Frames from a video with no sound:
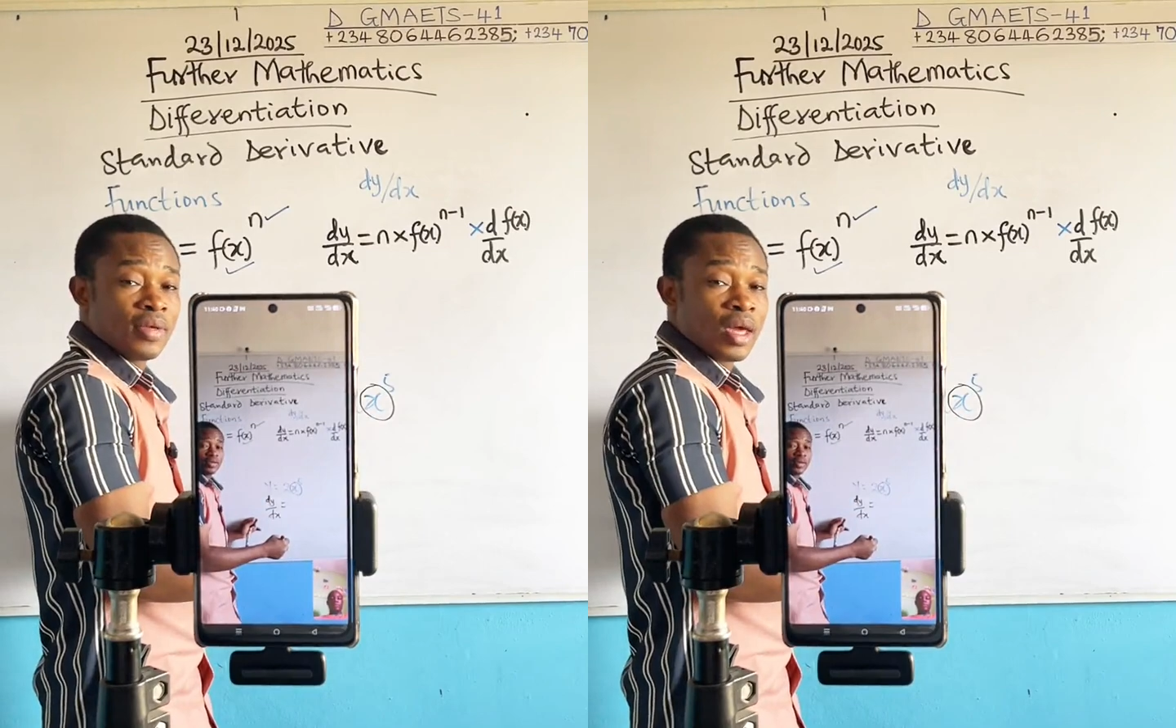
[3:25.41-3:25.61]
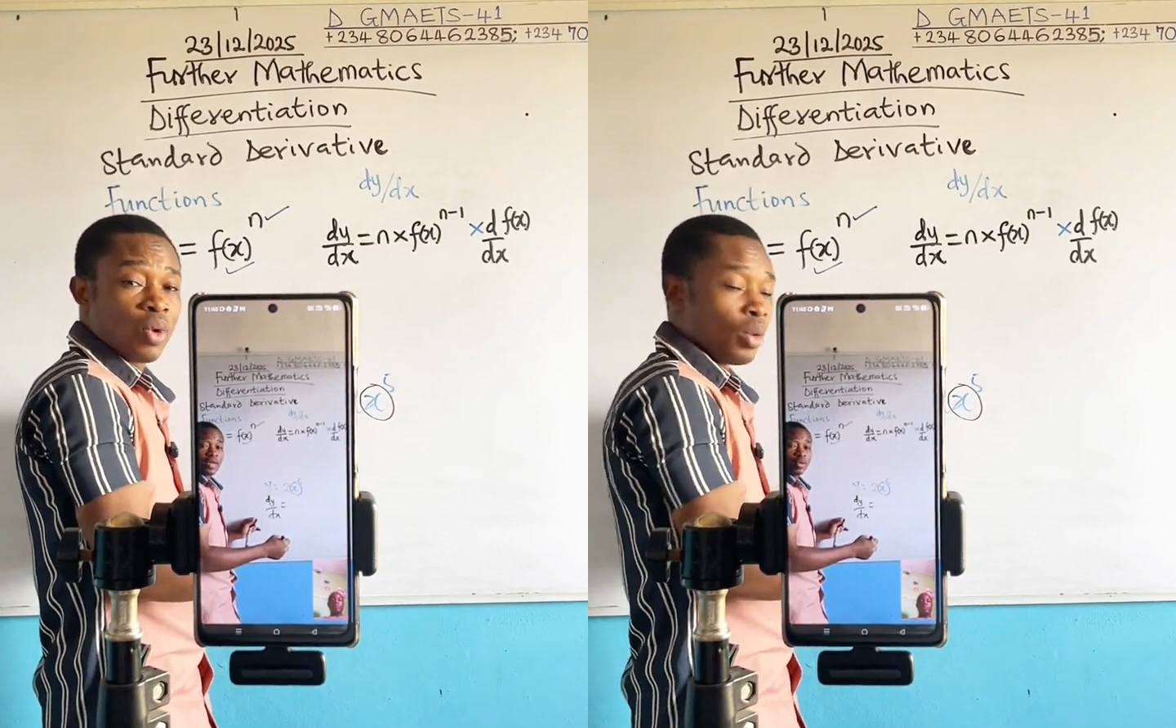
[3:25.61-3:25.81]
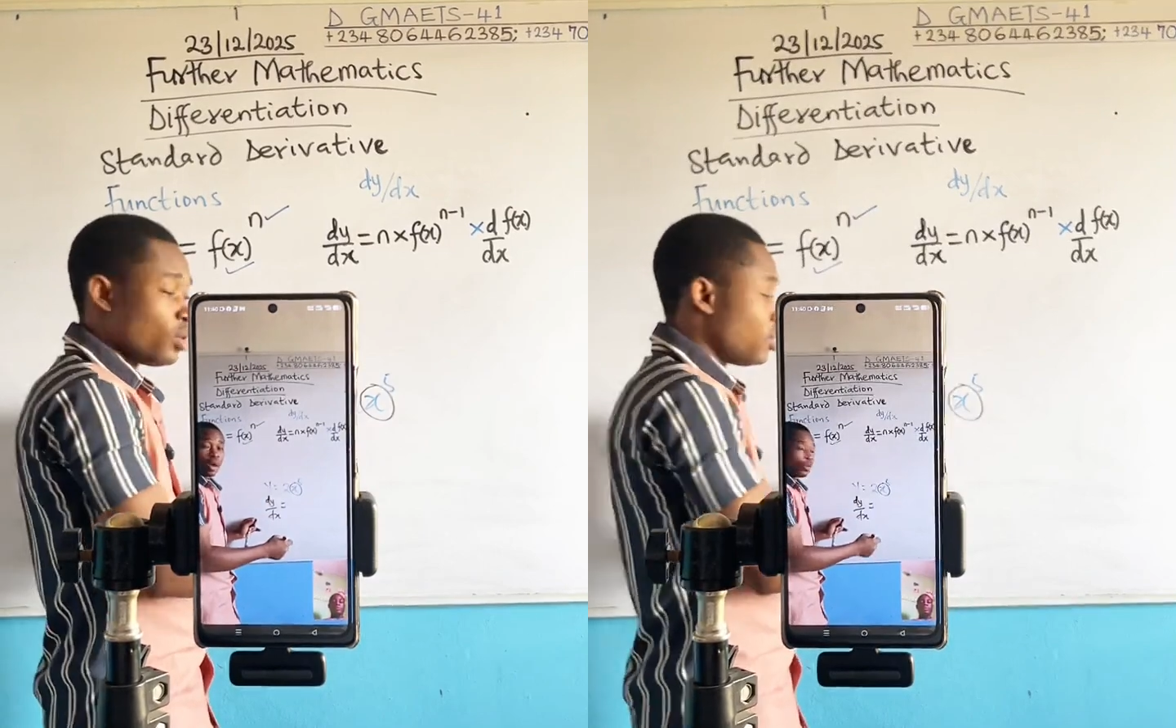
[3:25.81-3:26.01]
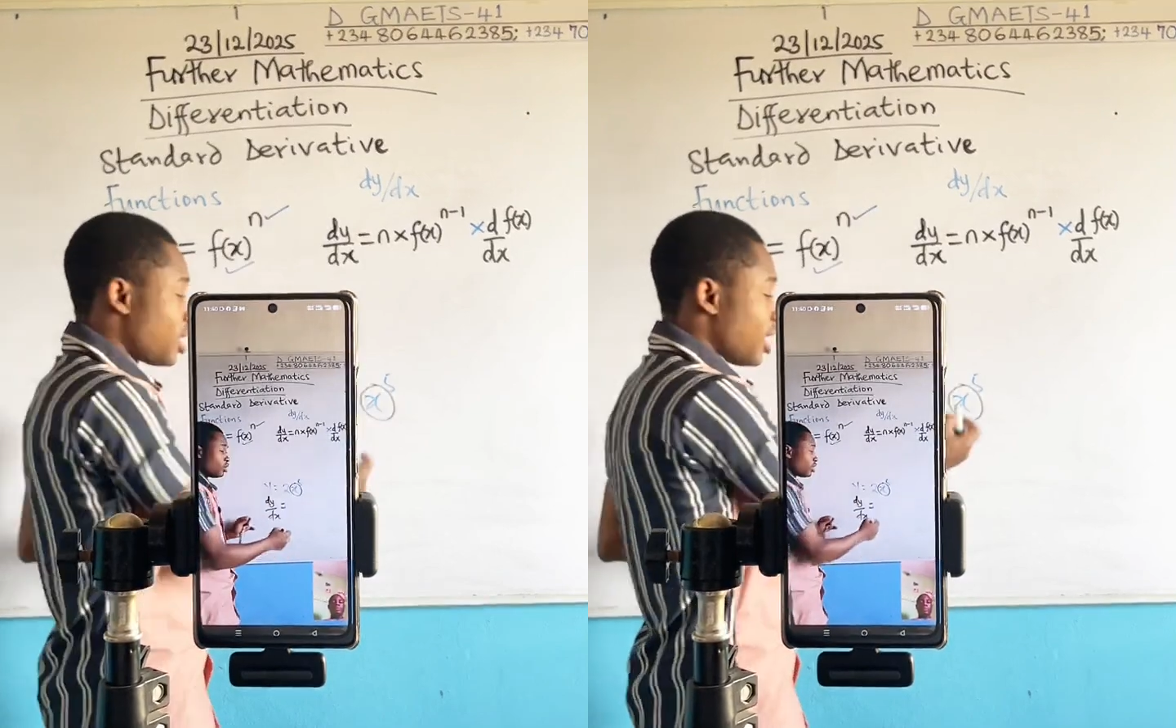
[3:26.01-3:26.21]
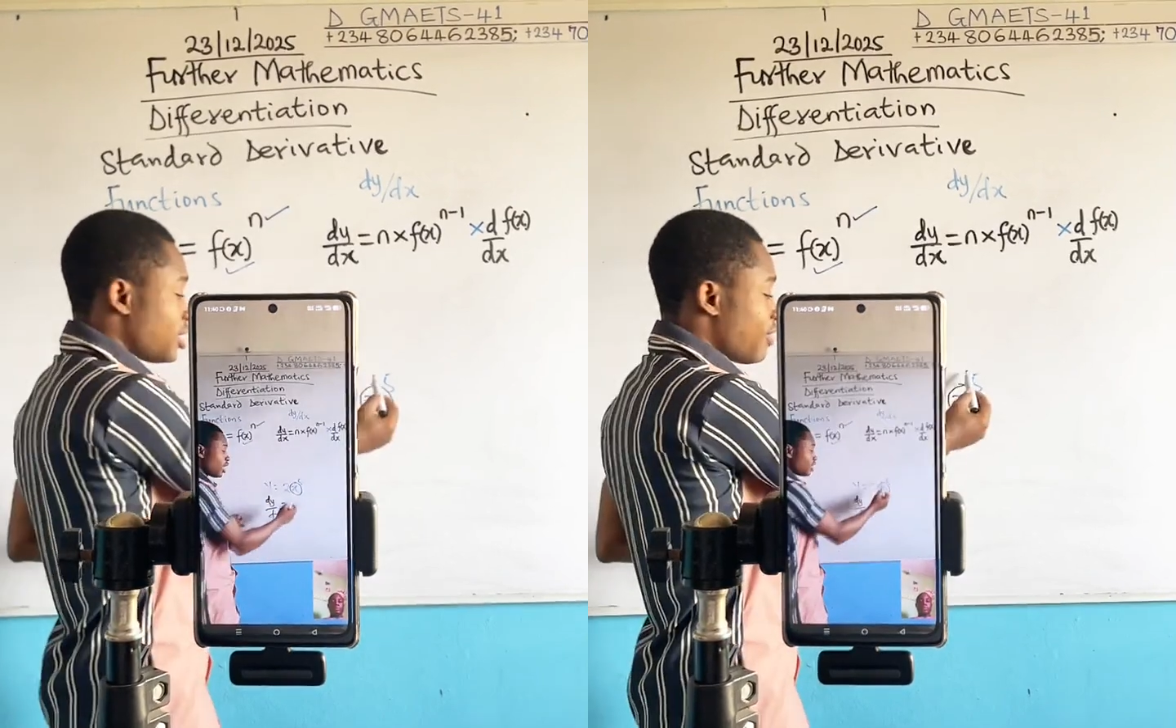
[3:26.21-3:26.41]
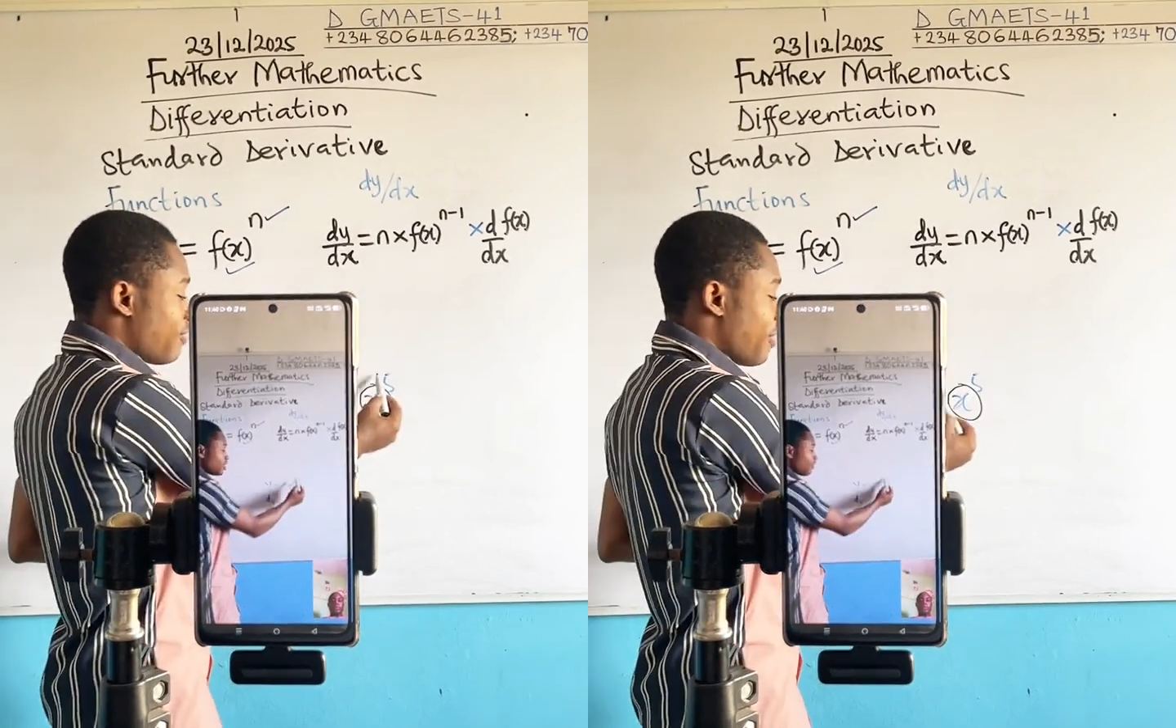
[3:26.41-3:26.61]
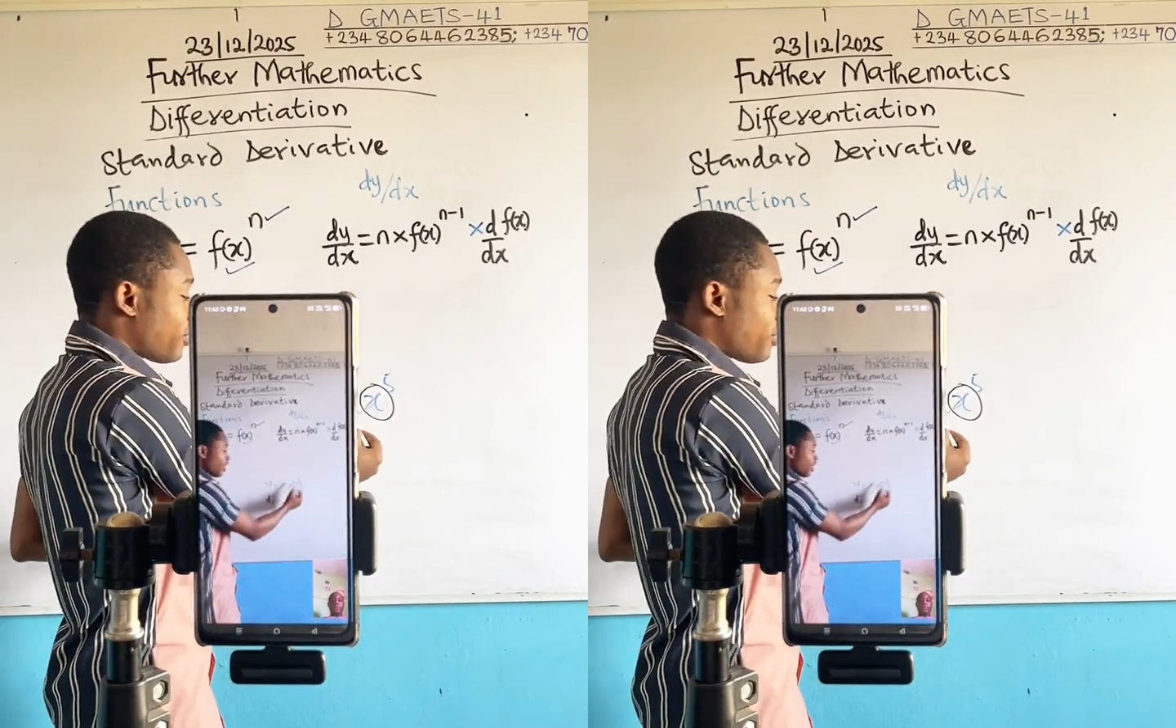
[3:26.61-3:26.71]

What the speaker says: What will you get? 5